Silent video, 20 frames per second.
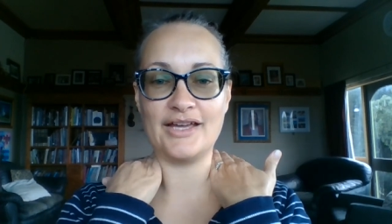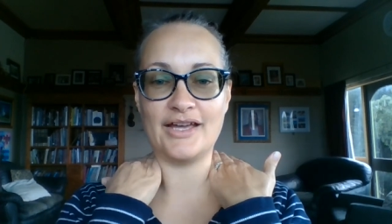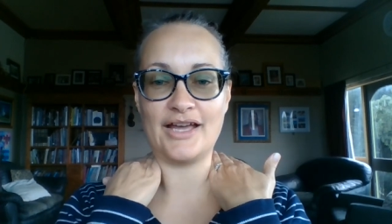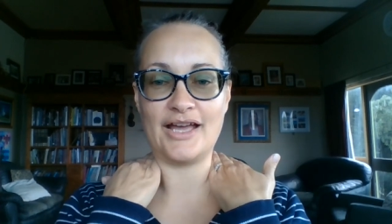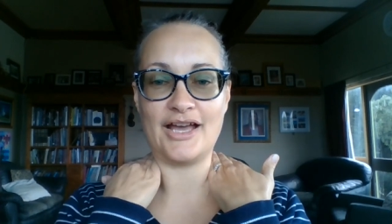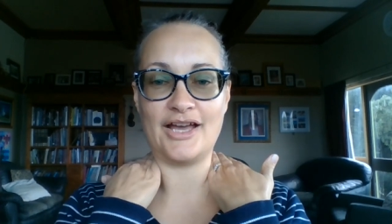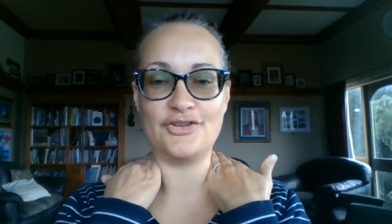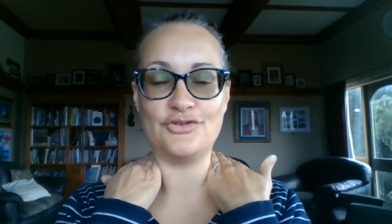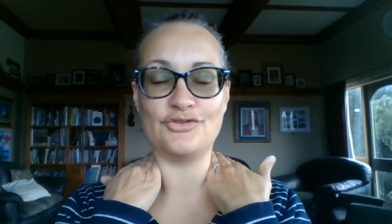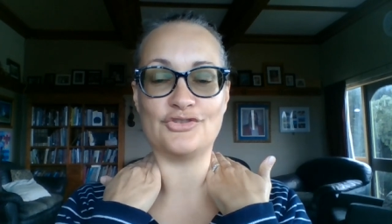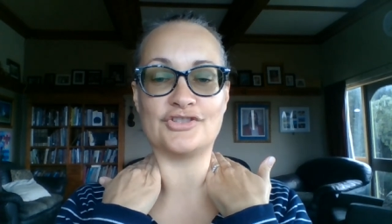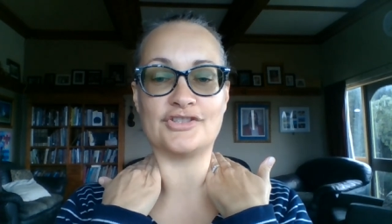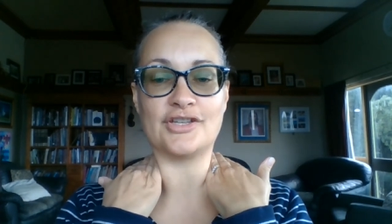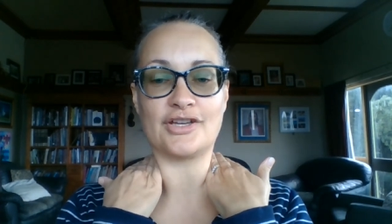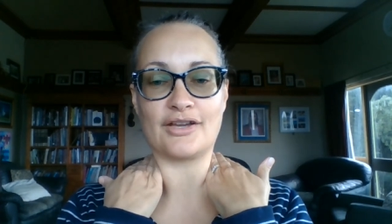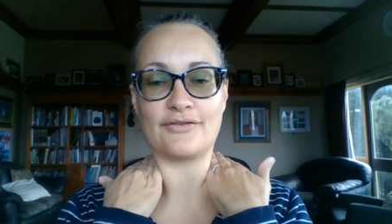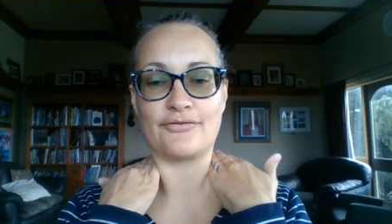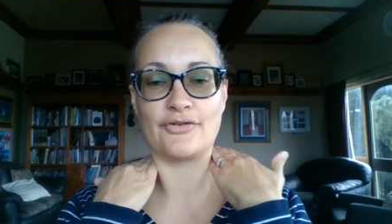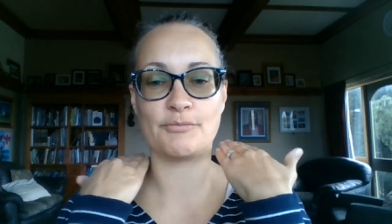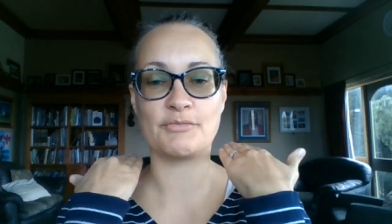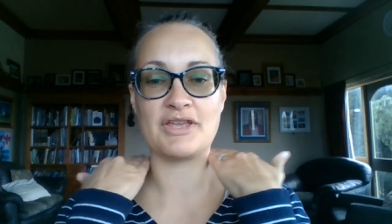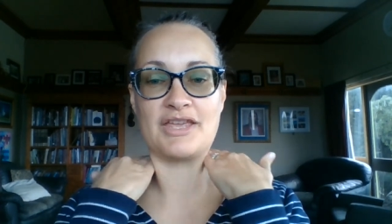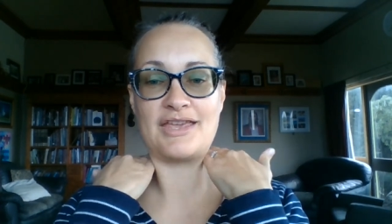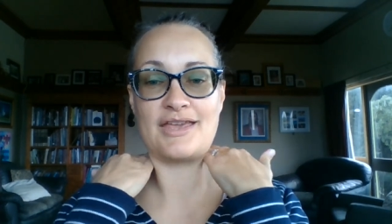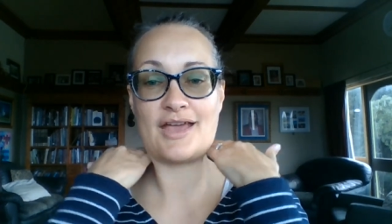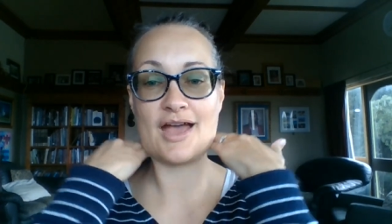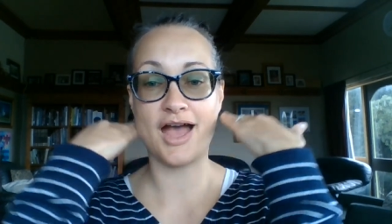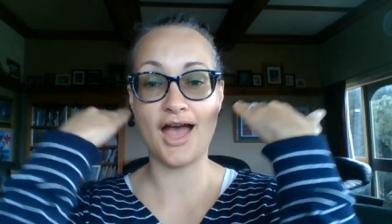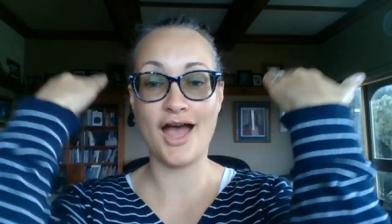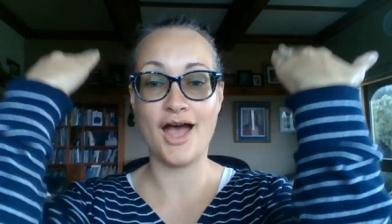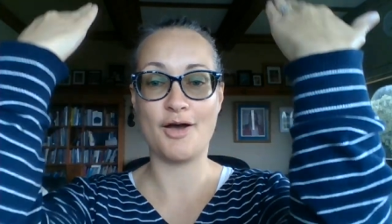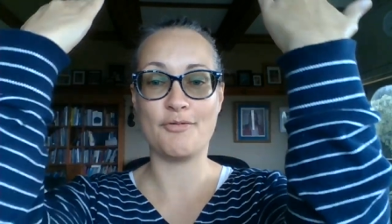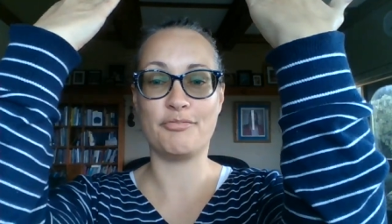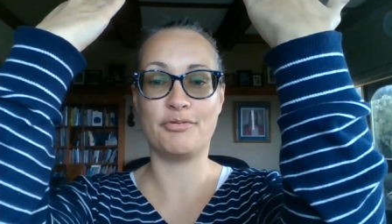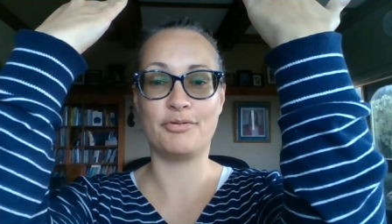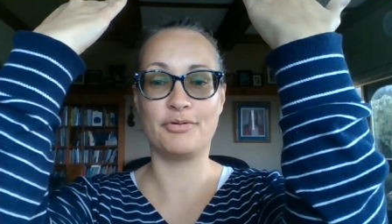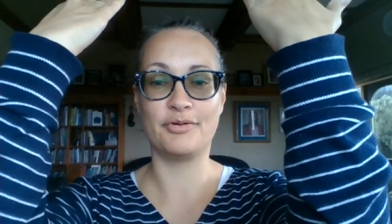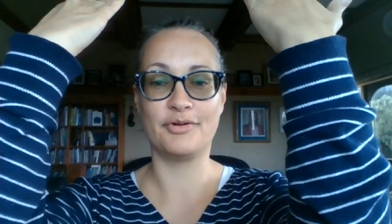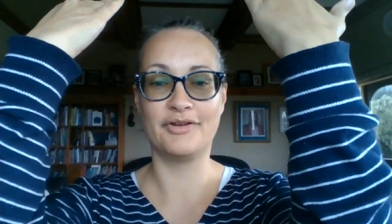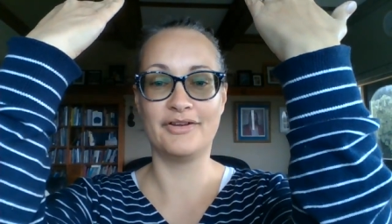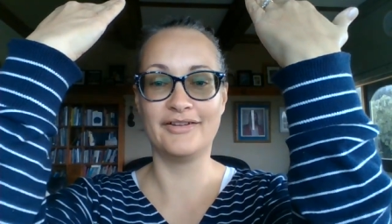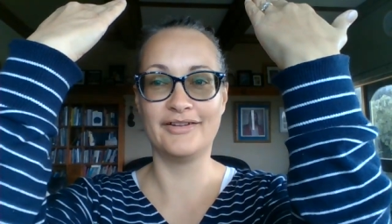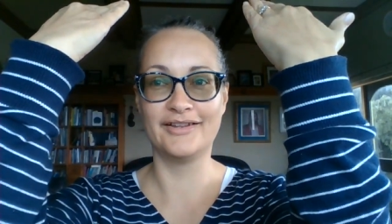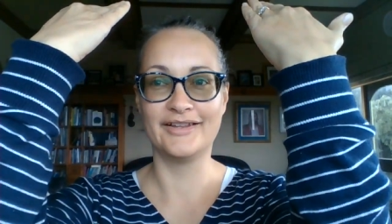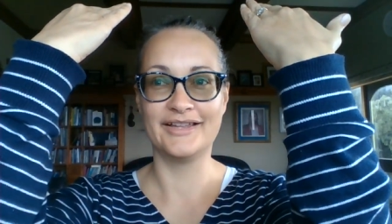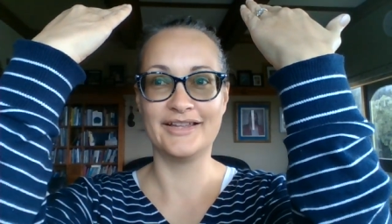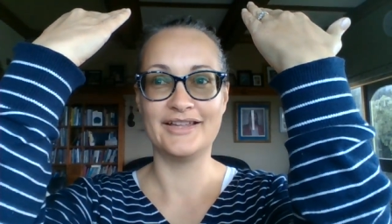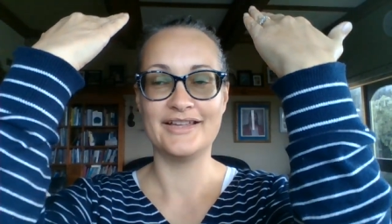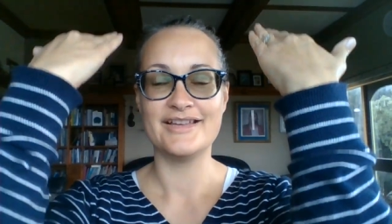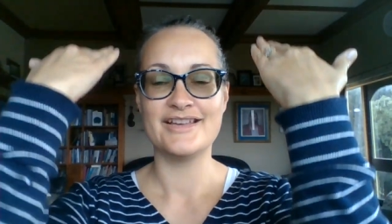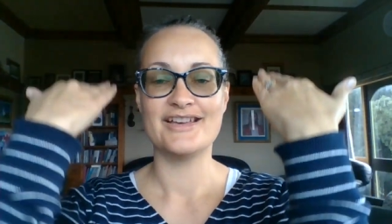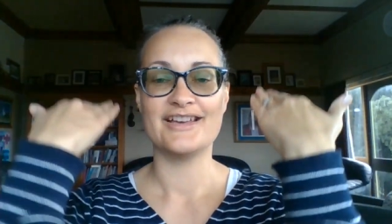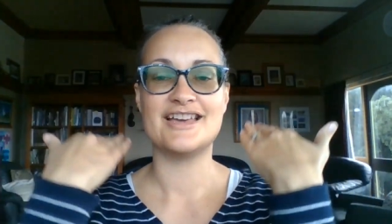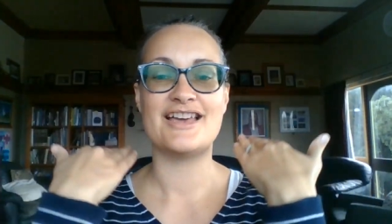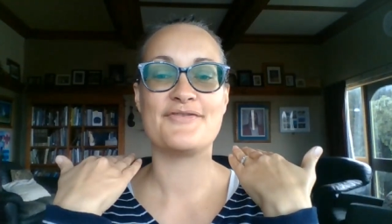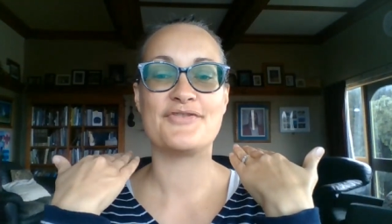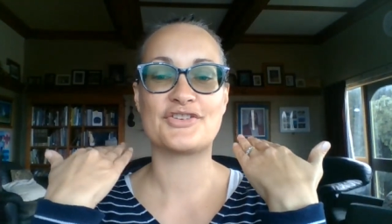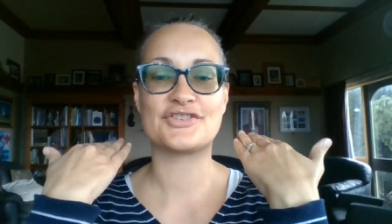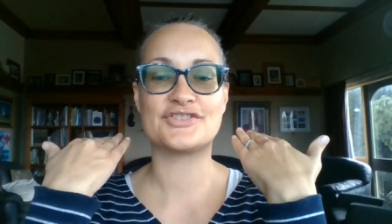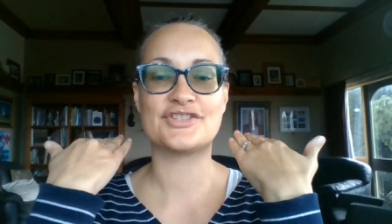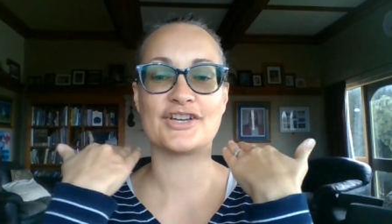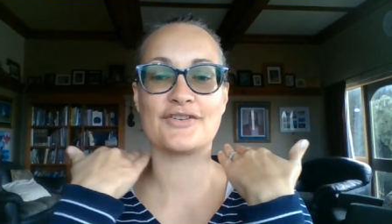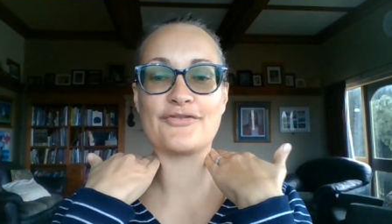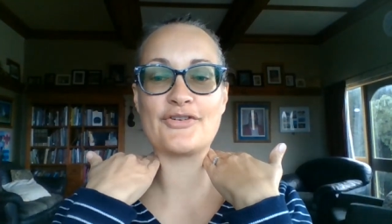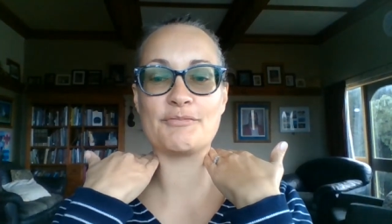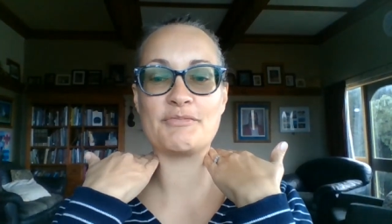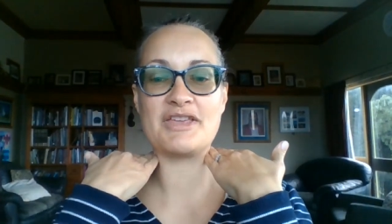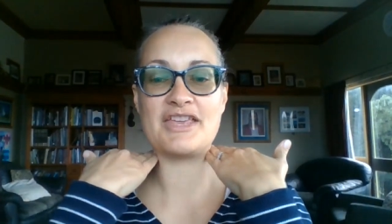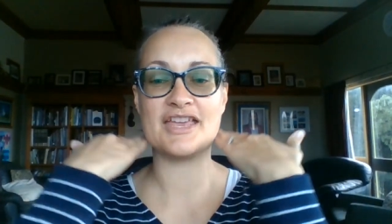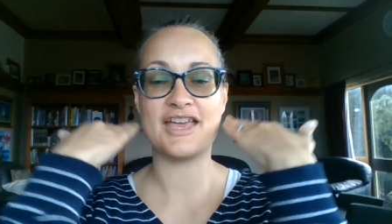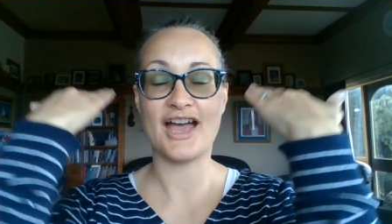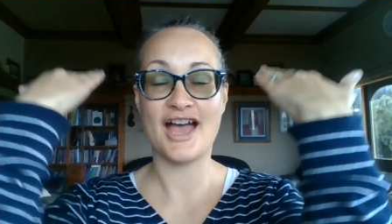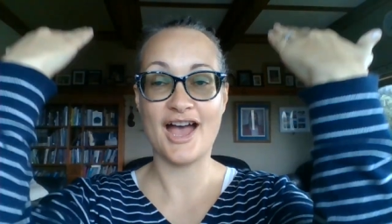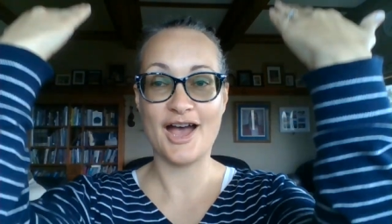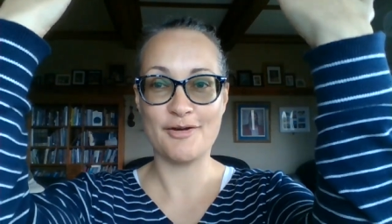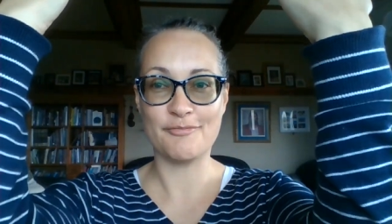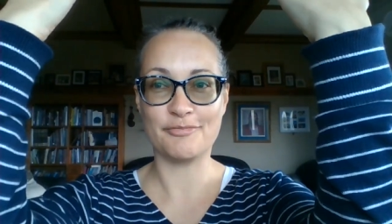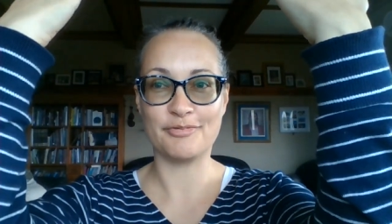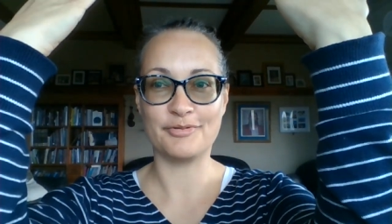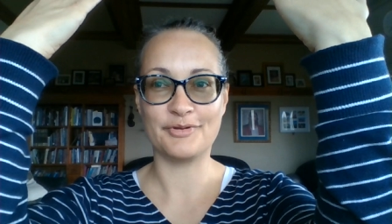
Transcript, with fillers: Are you sick from here up? If you're sick from here up,